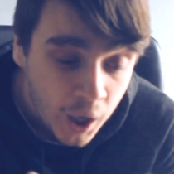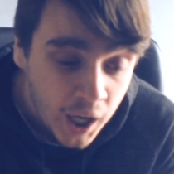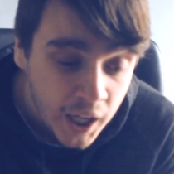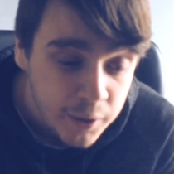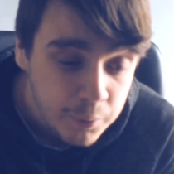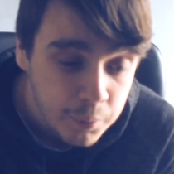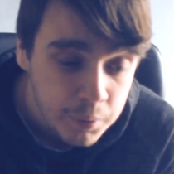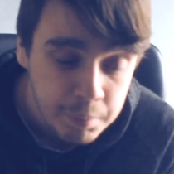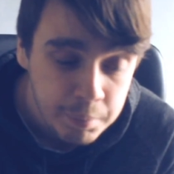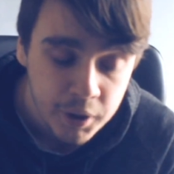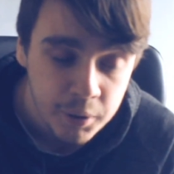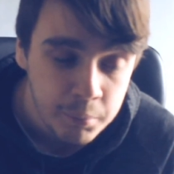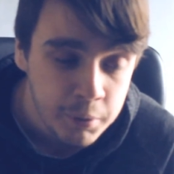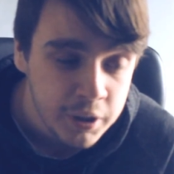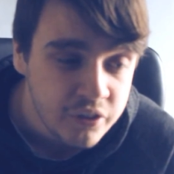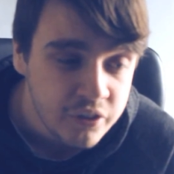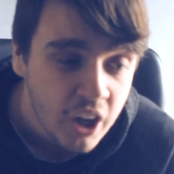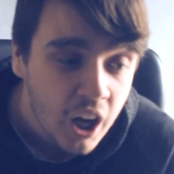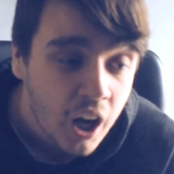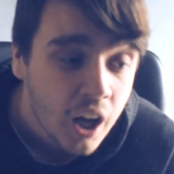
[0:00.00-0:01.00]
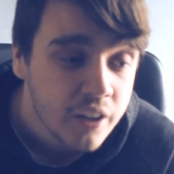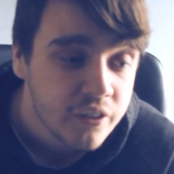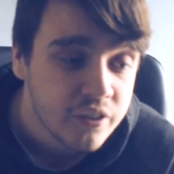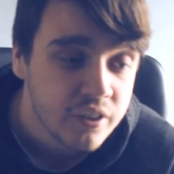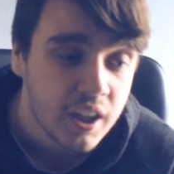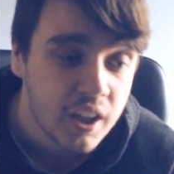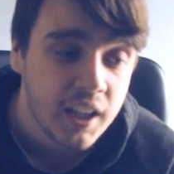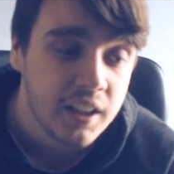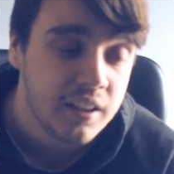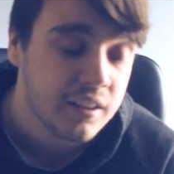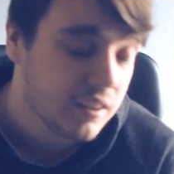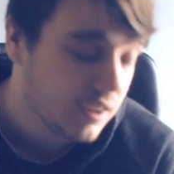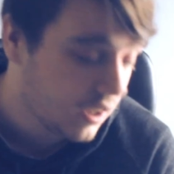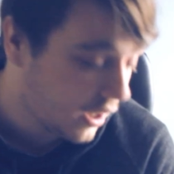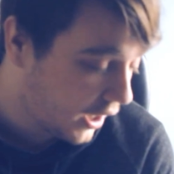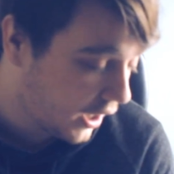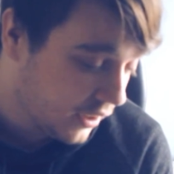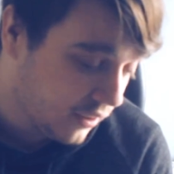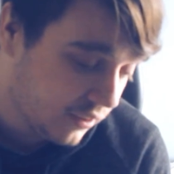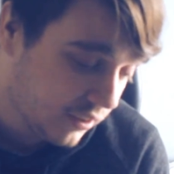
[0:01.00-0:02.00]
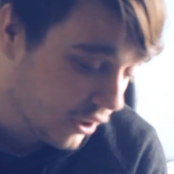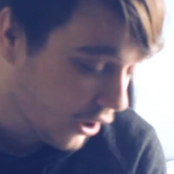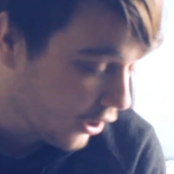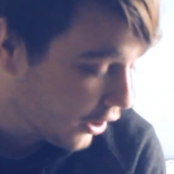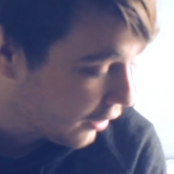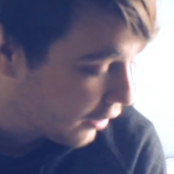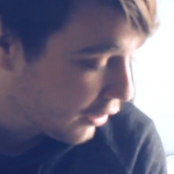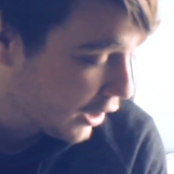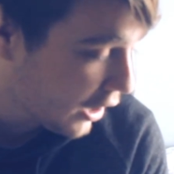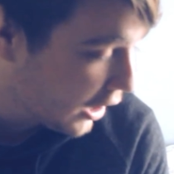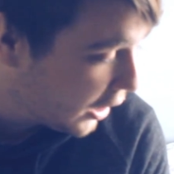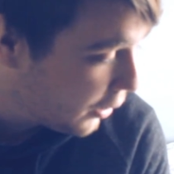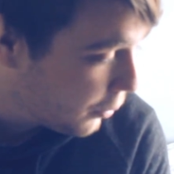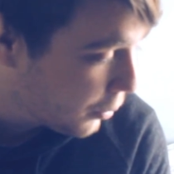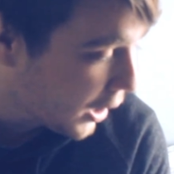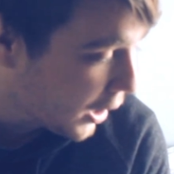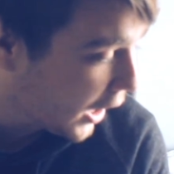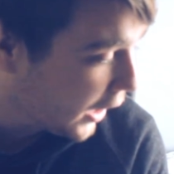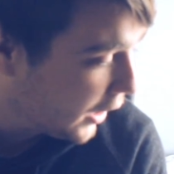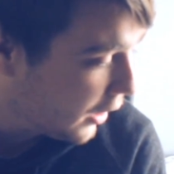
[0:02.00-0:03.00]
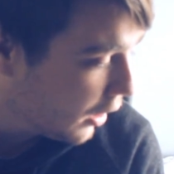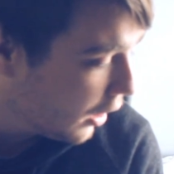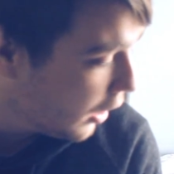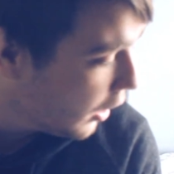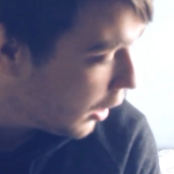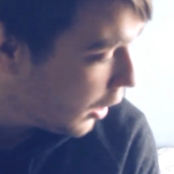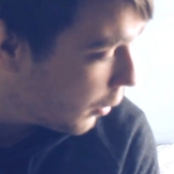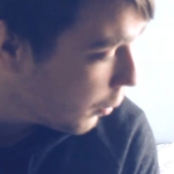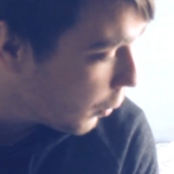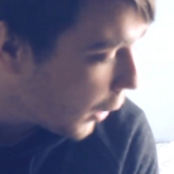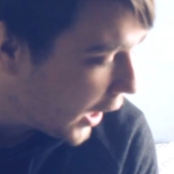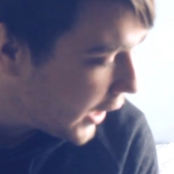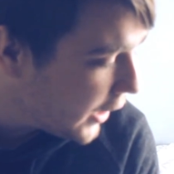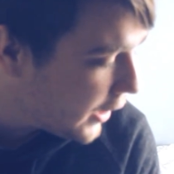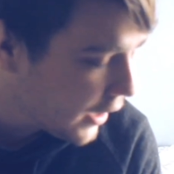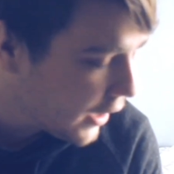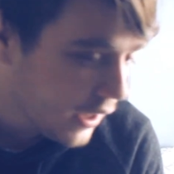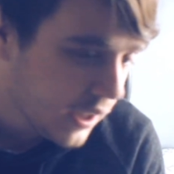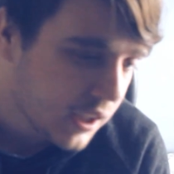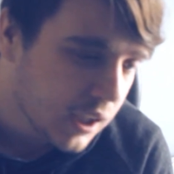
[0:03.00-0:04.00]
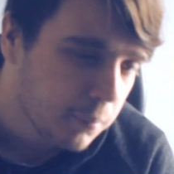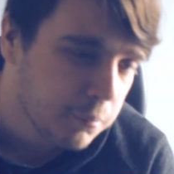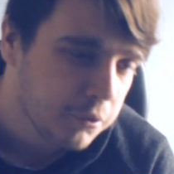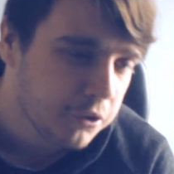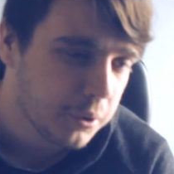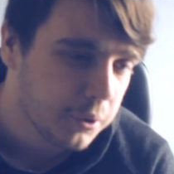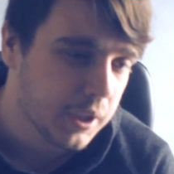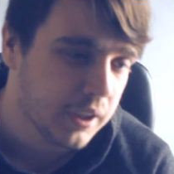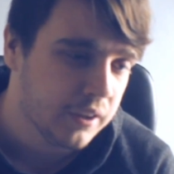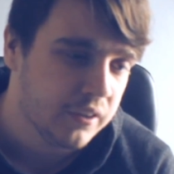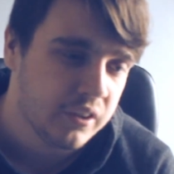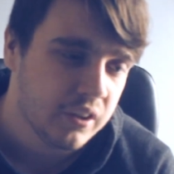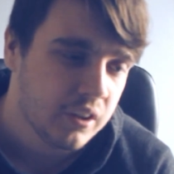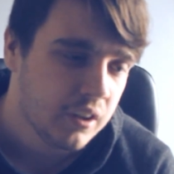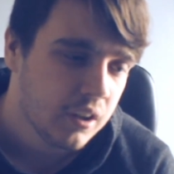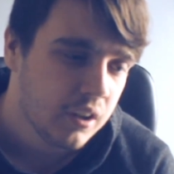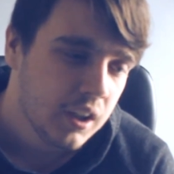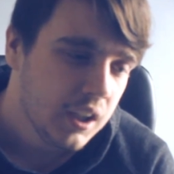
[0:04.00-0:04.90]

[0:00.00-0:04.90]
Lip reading: why we put him in charge. I don't have a clue why. Why did he come to us?